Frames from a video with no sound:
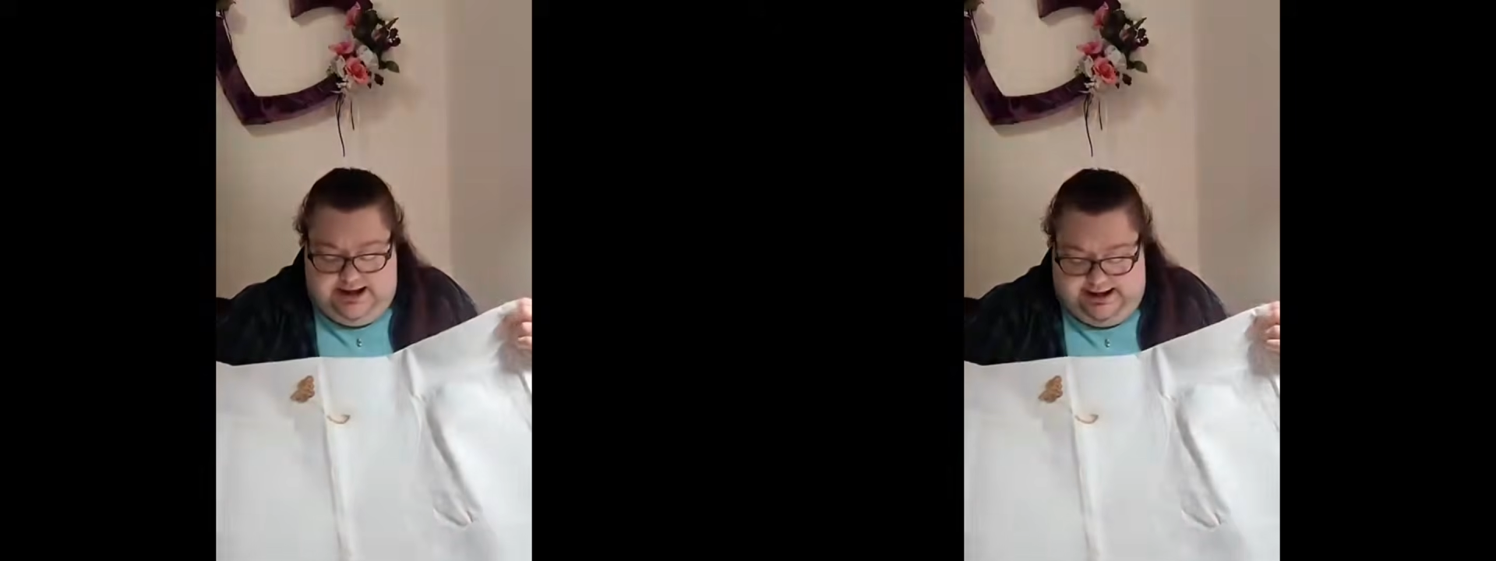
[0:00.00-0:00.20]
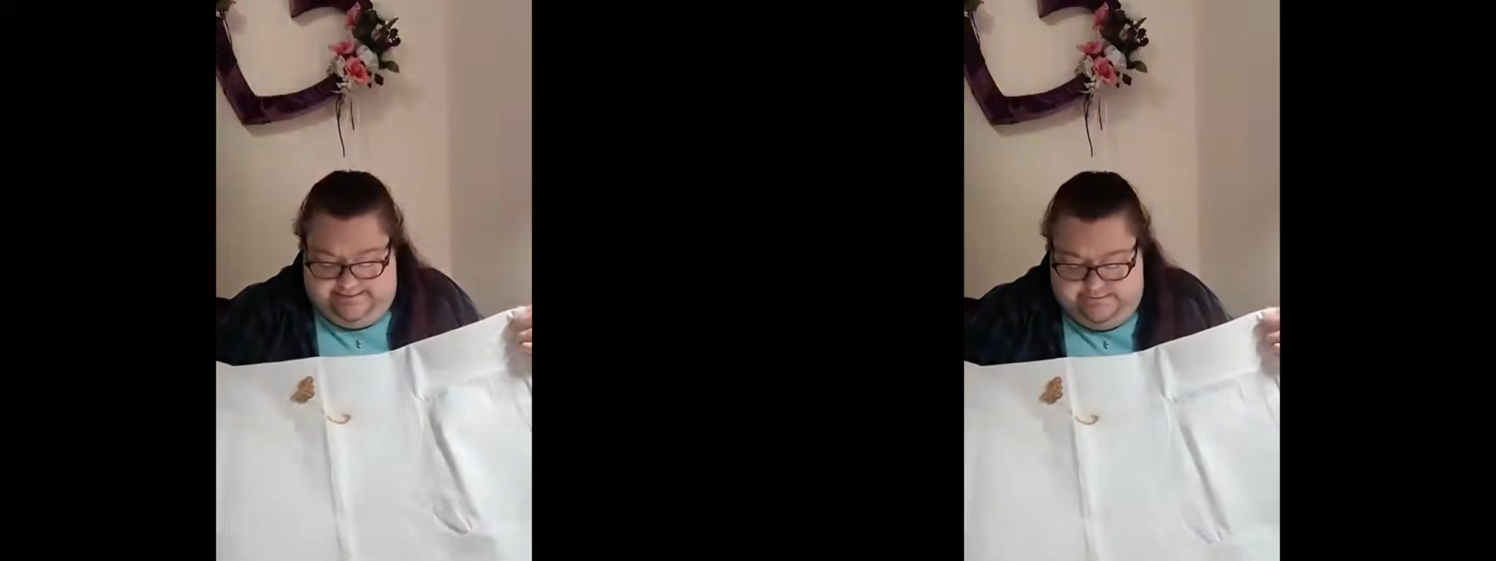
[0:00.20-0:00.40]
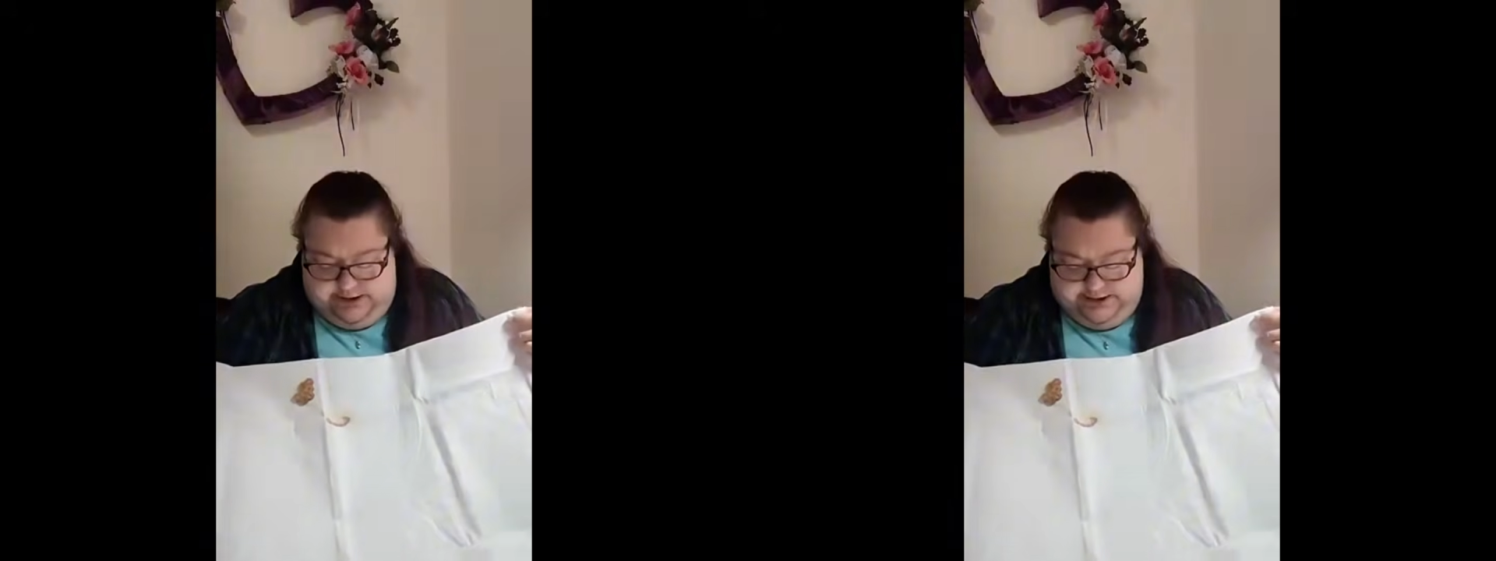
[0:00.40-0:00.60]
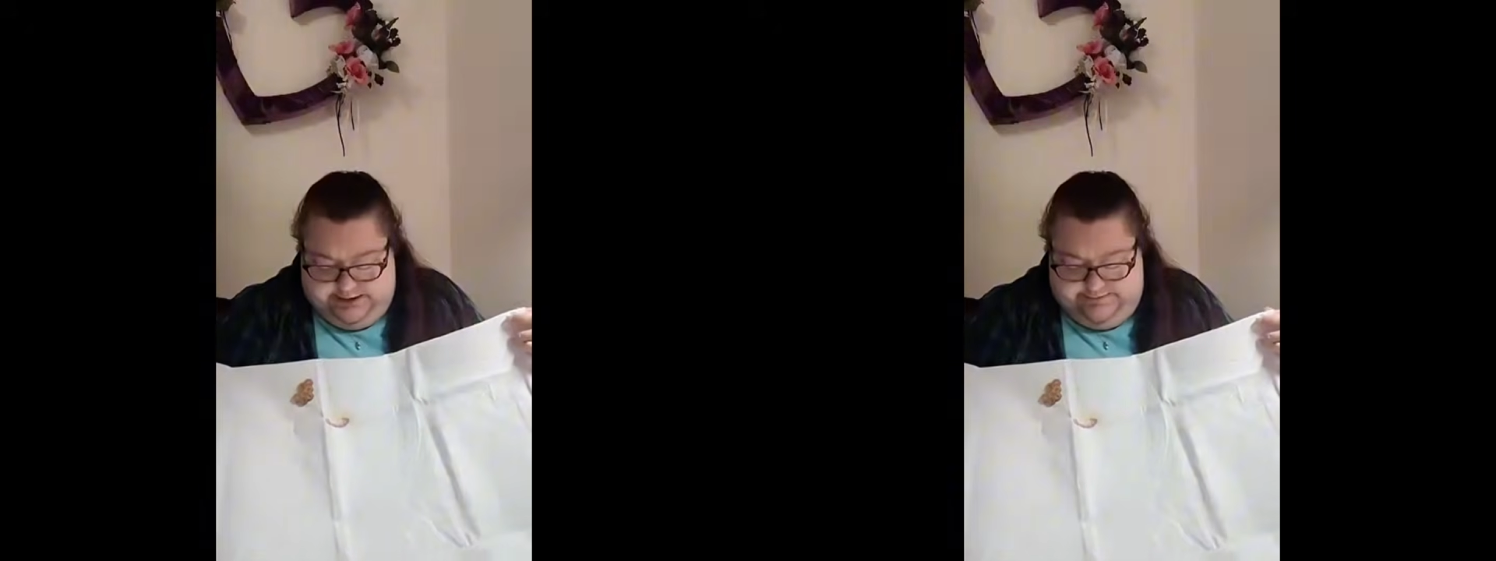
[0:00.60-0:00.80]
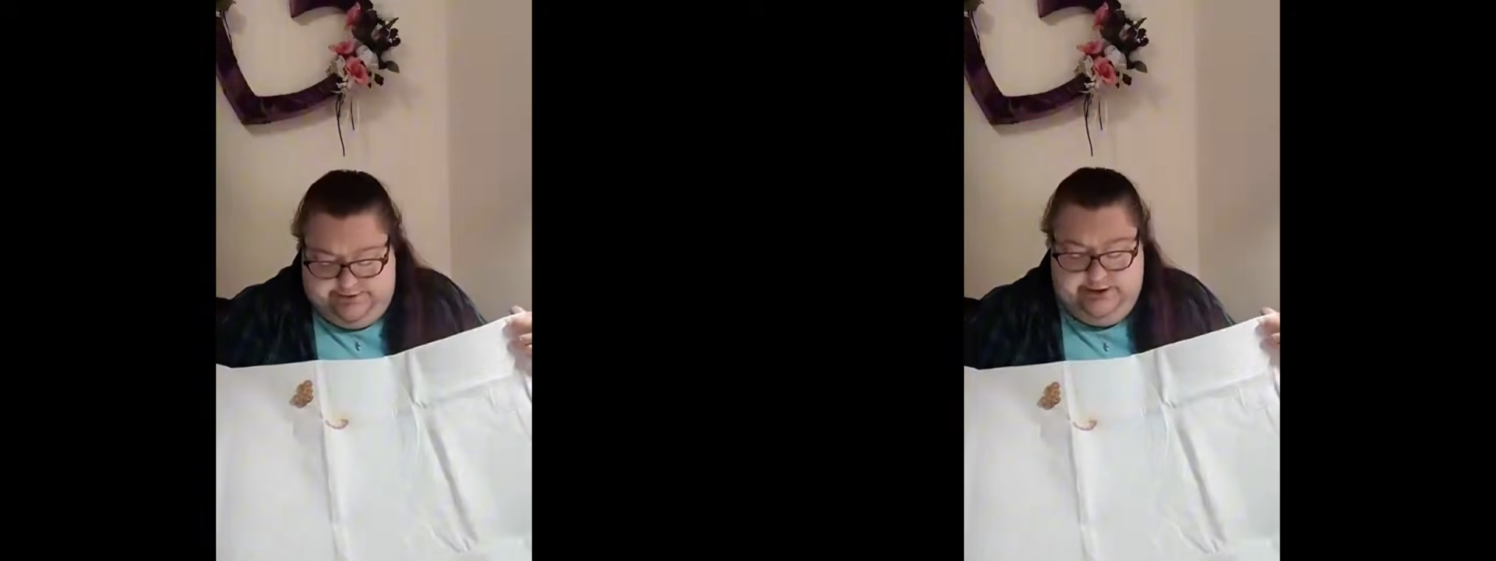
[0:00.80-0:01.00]
I've not
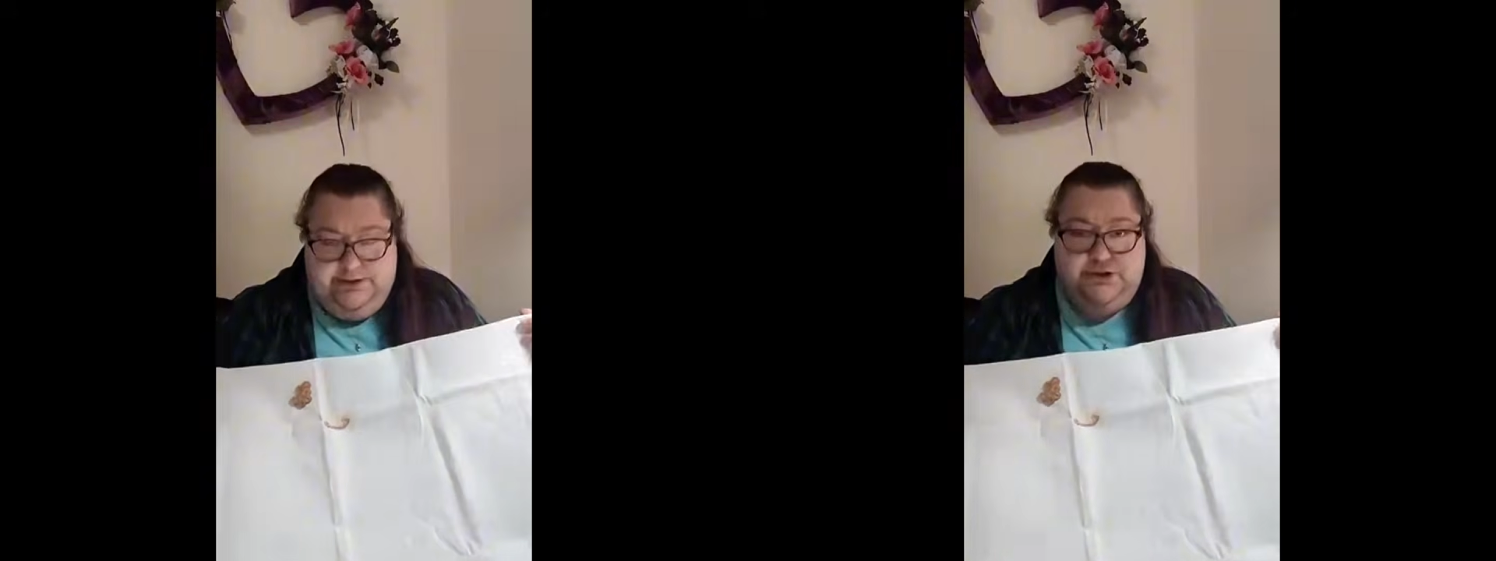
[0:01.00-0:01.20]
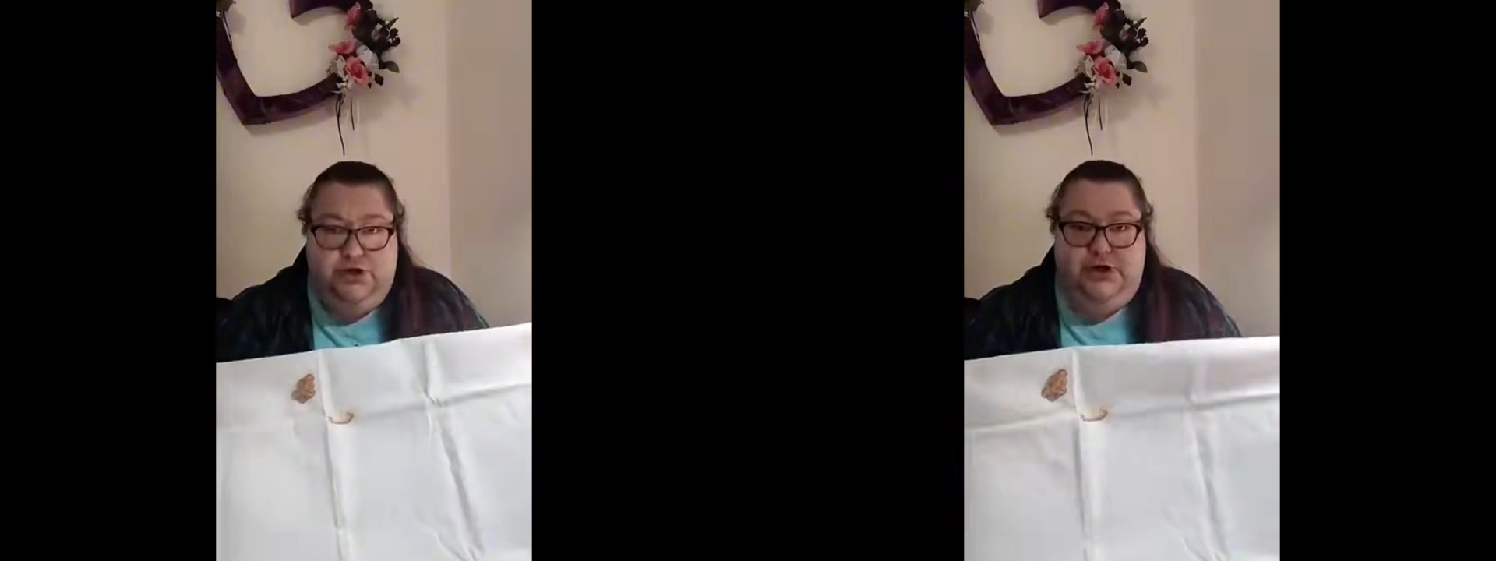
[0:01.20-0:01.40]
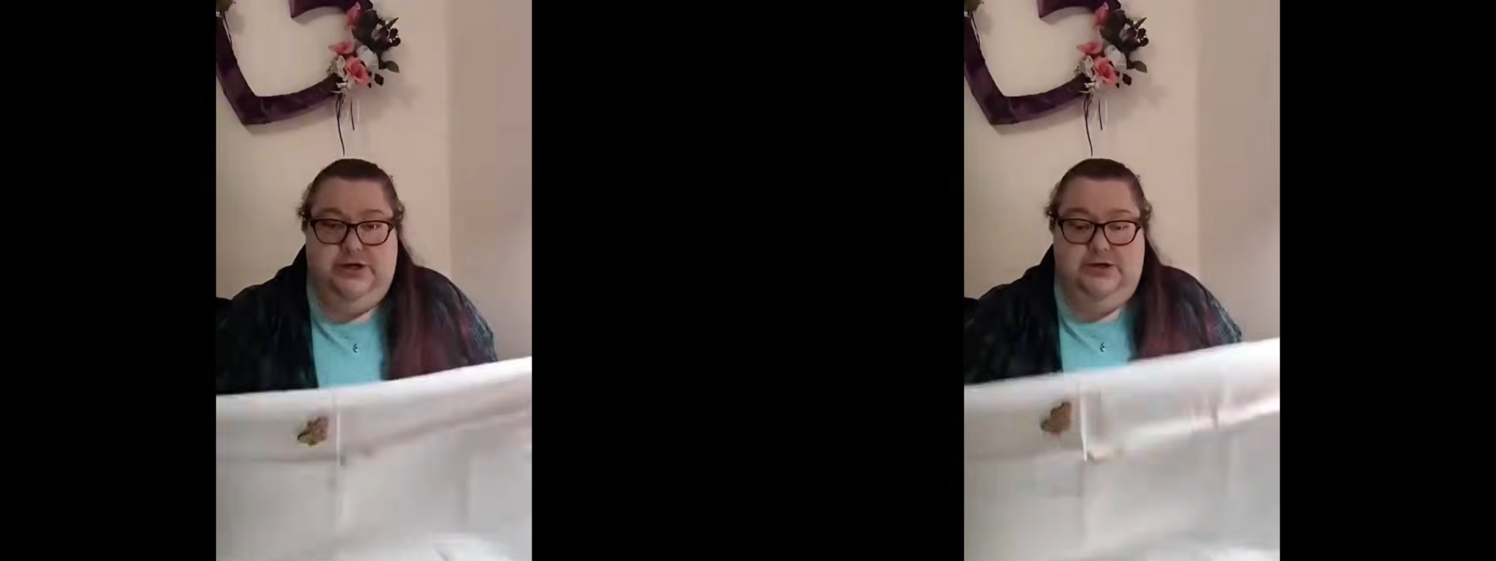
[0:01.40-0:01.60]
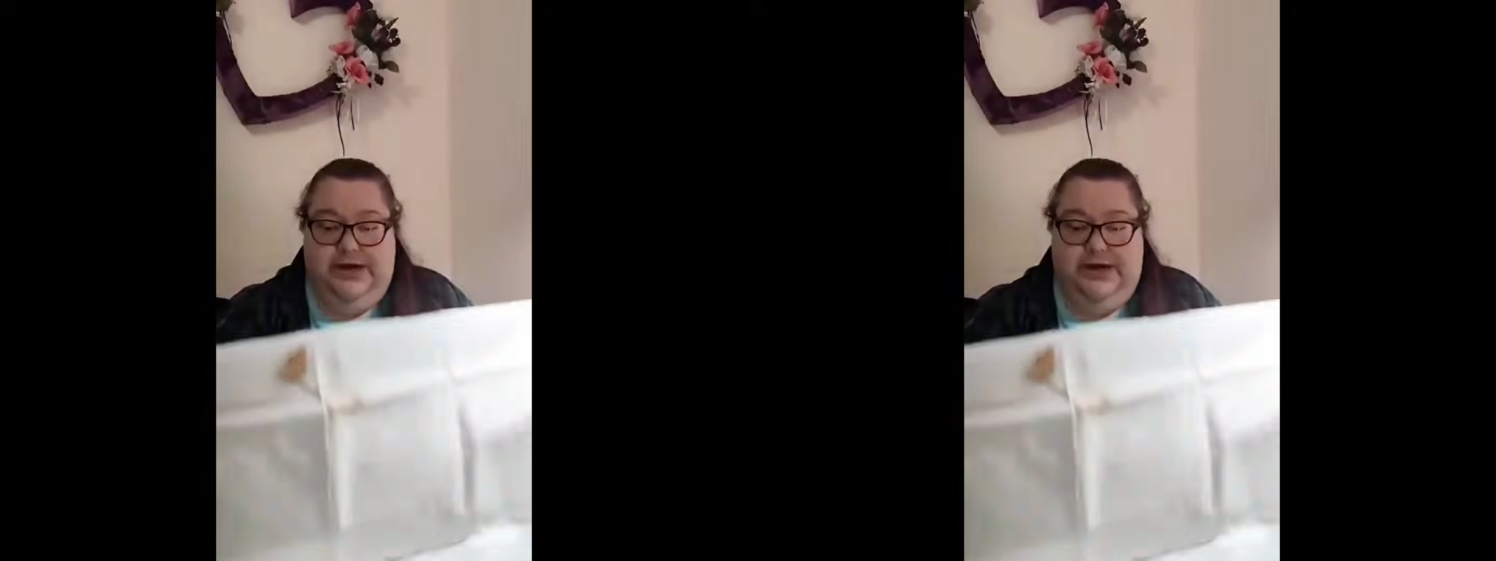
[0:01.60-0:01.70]
done very much on.